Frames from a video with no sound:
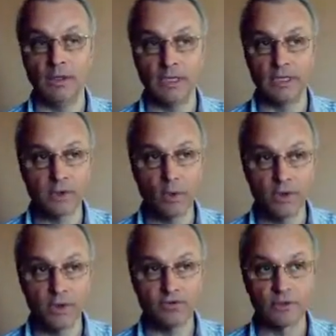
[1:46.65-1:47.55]
the
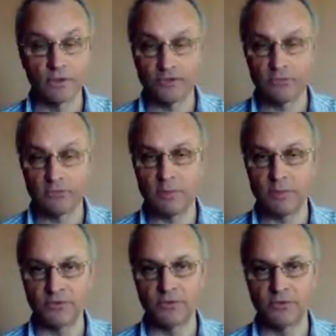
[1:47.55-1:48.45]
Illinois
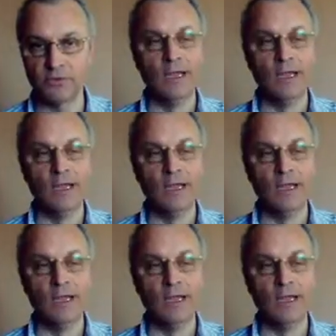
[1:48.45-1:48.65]
newspapers